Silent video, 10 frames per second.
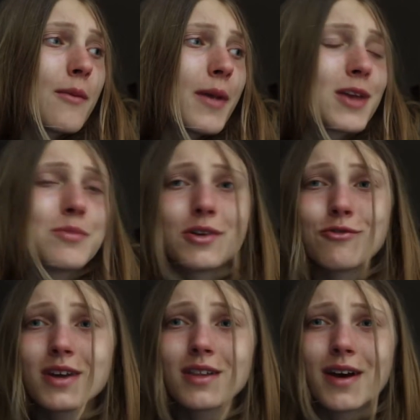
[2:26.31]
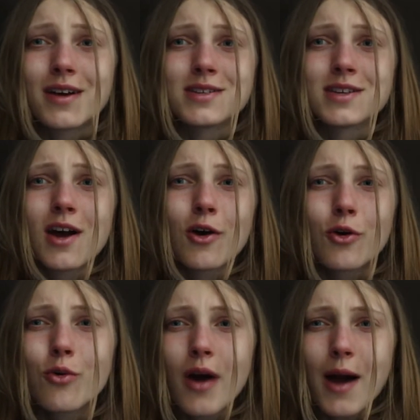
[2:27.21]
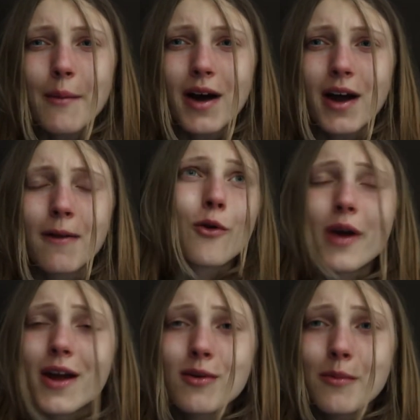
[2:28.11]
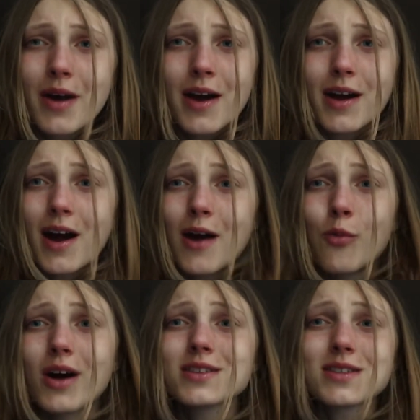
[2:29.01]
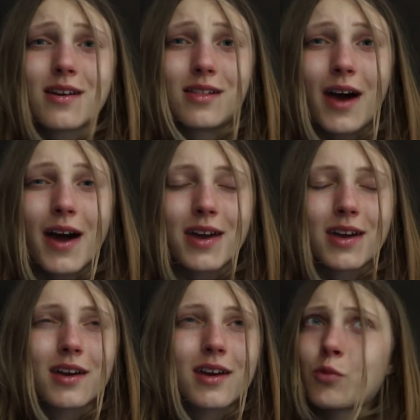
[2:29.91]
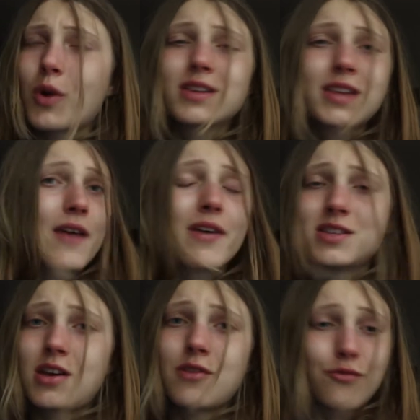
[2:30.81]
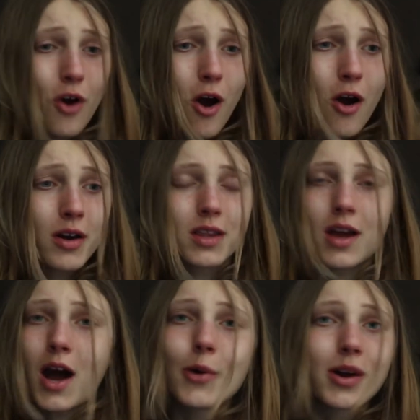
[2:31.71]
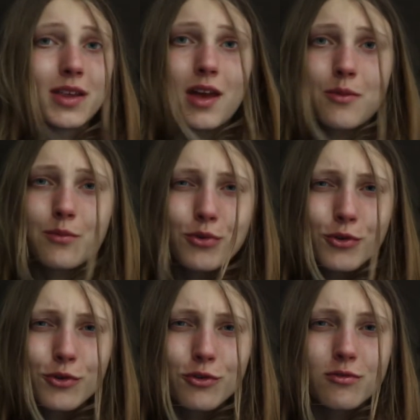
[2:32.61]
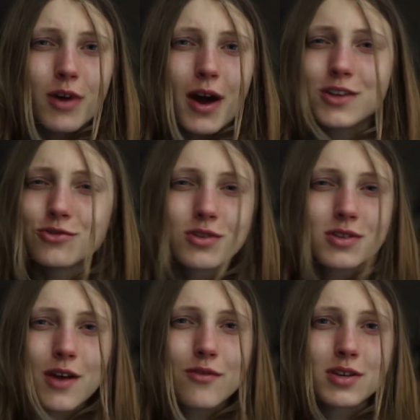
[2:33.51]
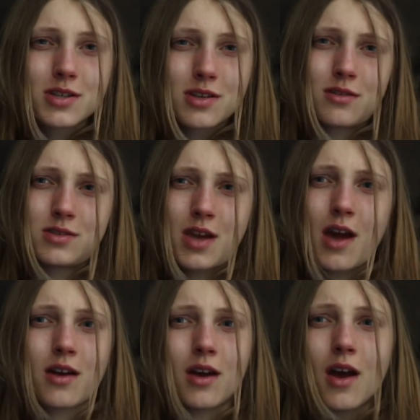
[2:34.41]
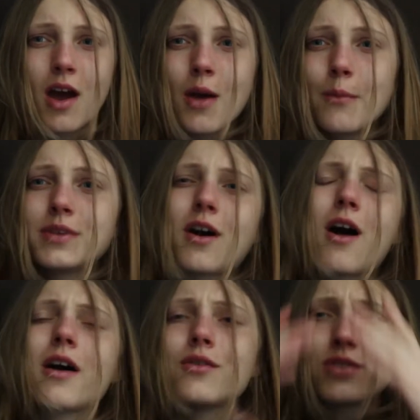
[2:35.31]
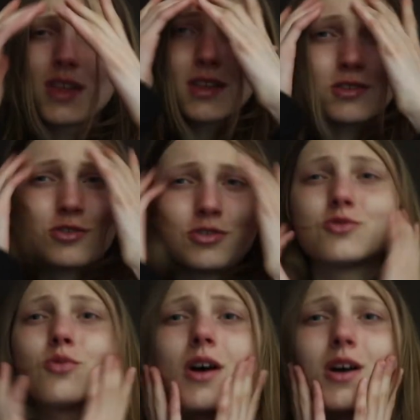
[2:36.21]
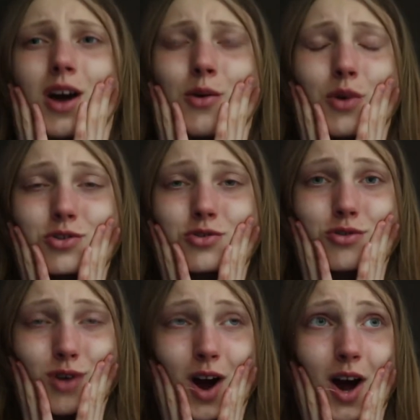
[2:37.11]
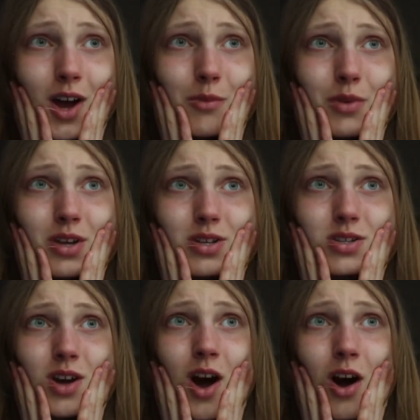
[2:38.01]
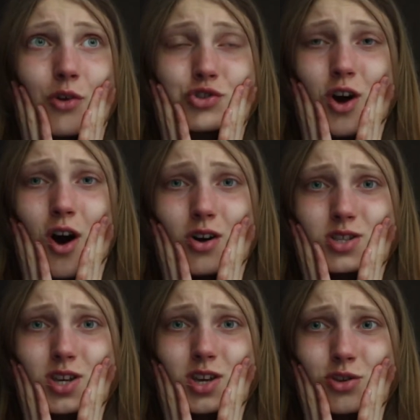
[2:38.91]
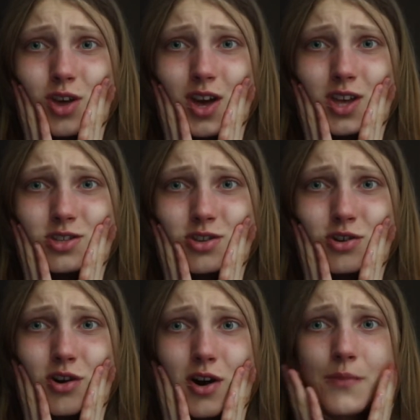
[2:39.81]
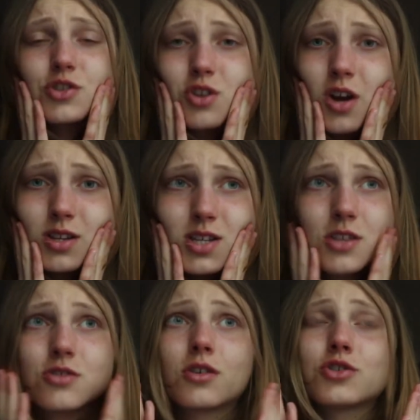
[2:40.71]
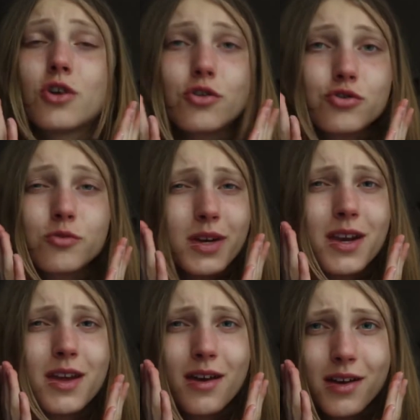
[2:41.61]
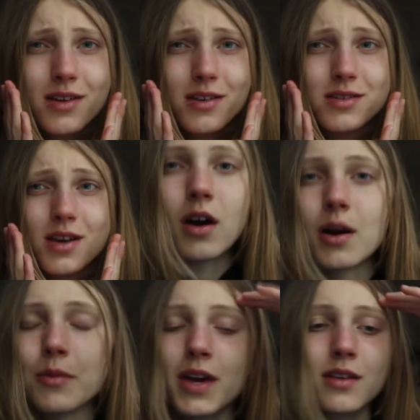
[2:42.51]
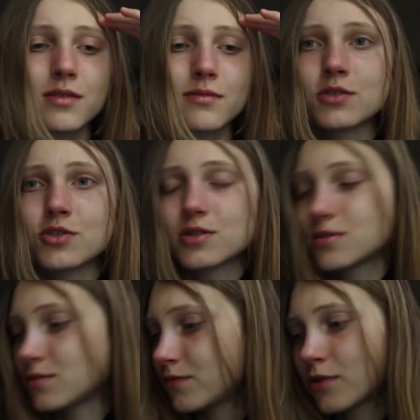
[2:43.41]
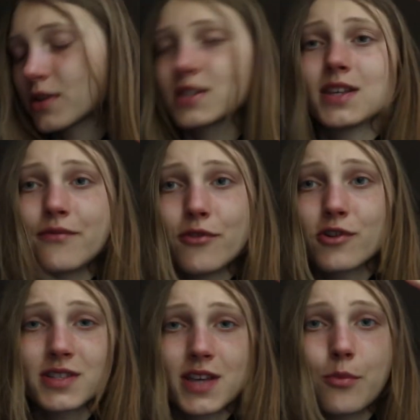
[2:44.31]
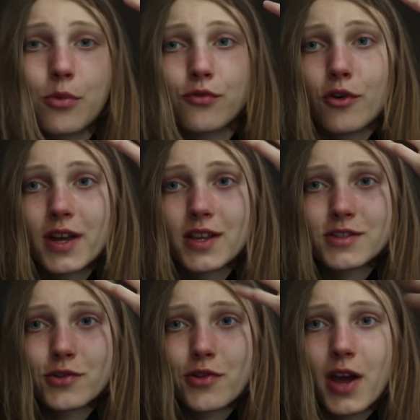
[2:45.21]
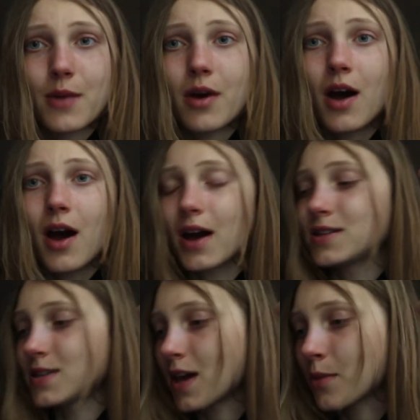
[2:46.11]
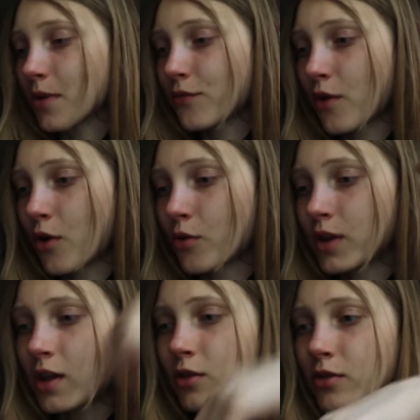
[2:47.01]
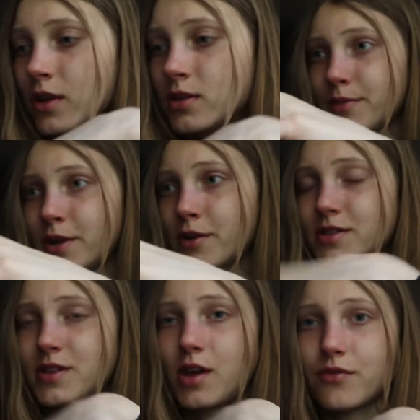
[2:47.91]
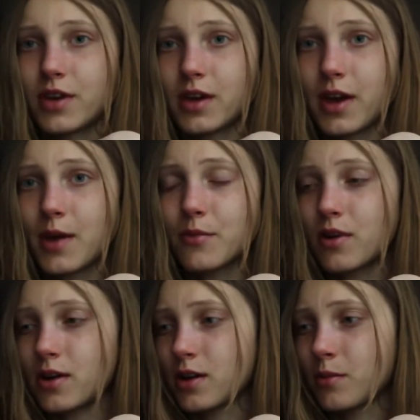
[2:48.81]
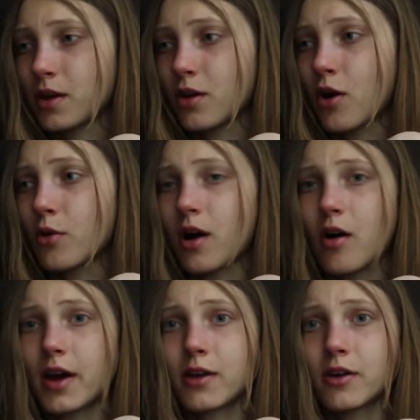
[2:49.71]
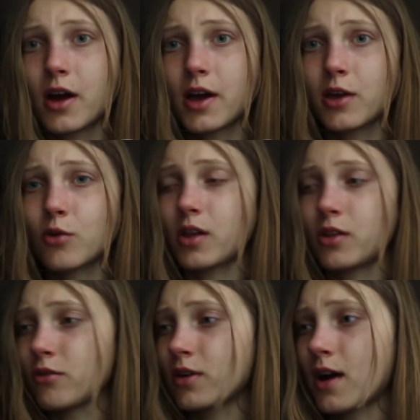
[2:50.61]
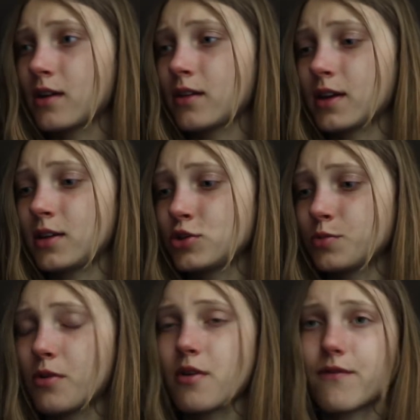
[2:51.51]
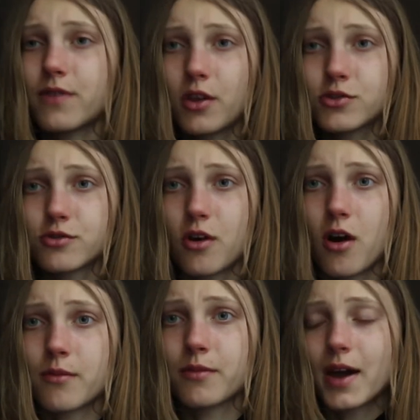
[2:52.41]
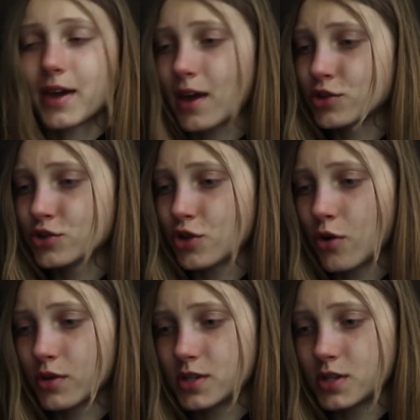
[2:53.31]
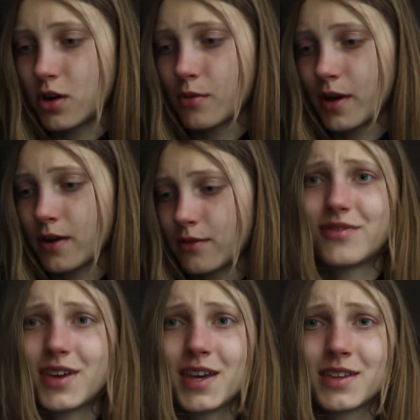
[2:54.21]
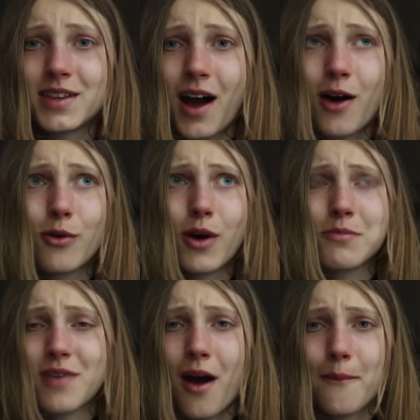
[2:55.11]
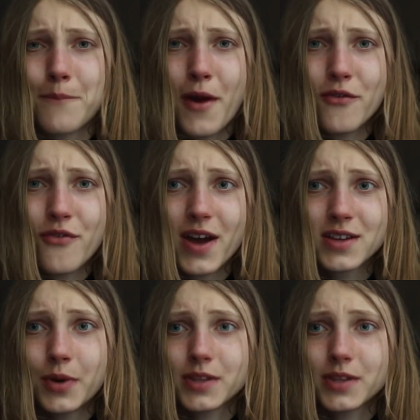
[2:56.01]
made me realize who am I, where am I, what I like, what have I done wrong, and how can I improve. I do it every single day, but all everything is just one. I want to cry because how toxic Instagram, TikTok, social media is. I mean, I just, for example, for Instagram, I take my phone, I look at mirror selfie camera, and I'm like, oh, ew, I look ugly, I need to put a filter on. I can't show it on my feed how I'm not perfect,